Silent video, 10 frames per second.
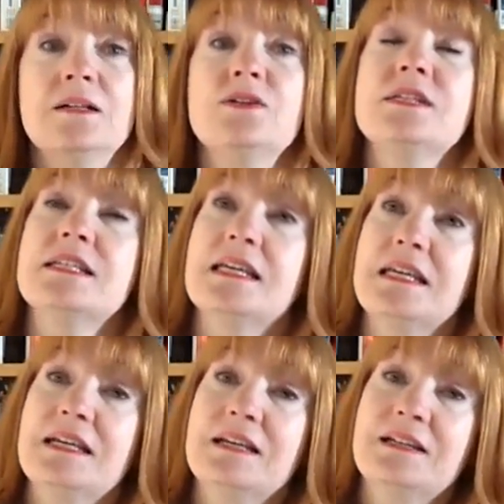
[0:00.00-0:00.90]
You
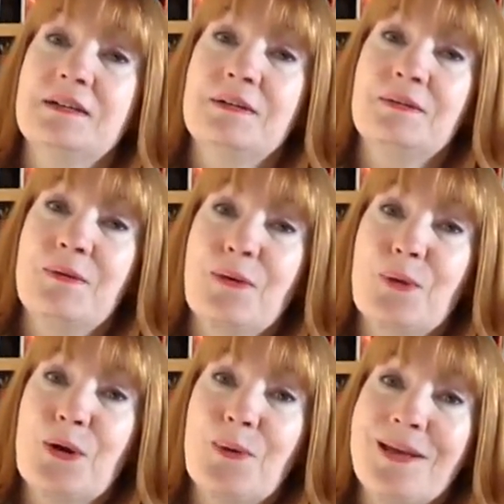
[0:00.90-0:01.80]
see where
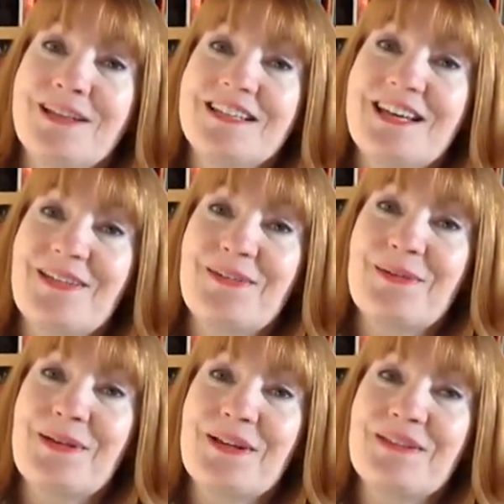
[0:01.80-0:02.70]
we're going together
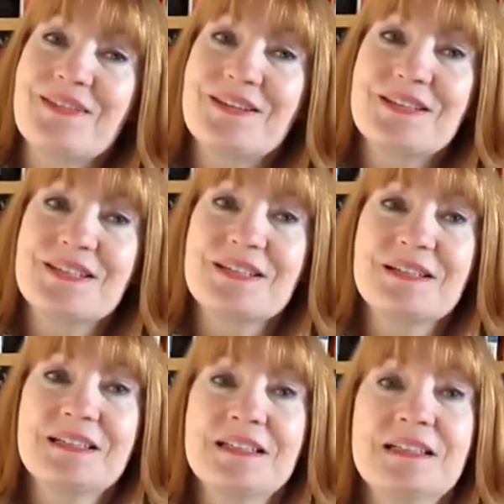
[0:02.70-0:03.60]
with all of this?
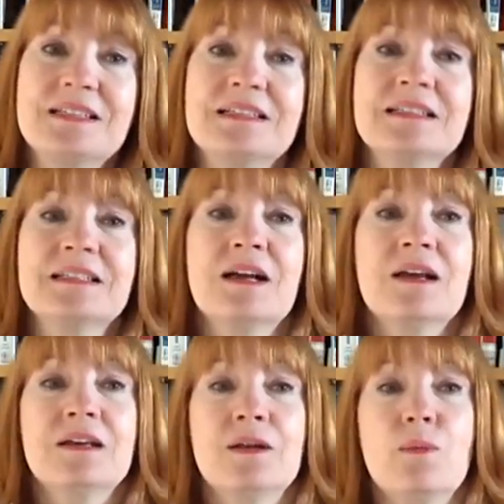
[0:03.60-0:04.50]

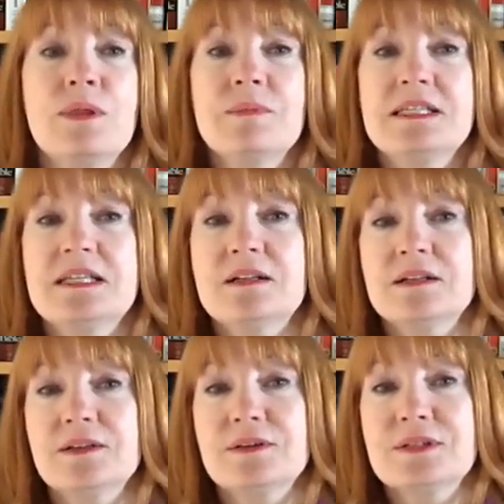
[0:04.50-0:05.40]
With
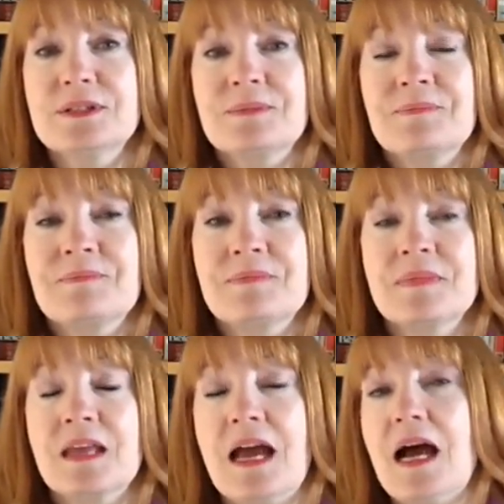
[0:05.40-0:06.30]
materials,
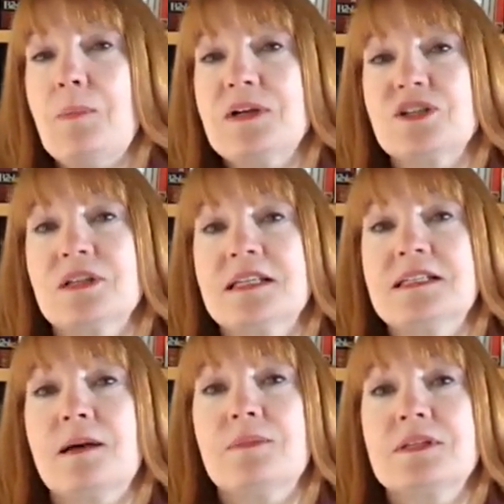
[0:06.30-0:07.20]
how much lead
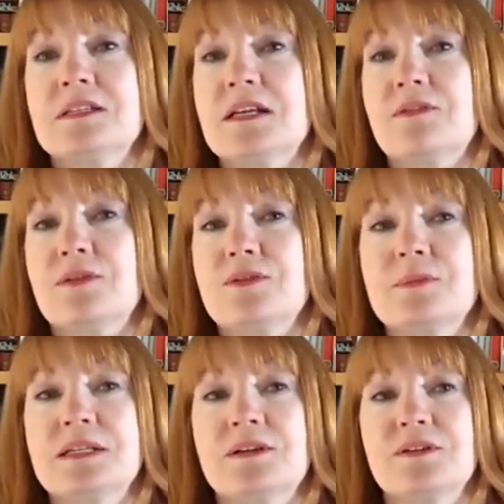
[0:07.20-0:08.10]
time does it take for those
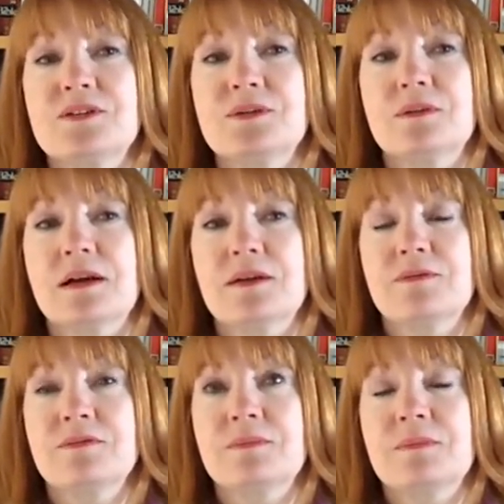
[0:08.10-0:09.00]
materials to arrive?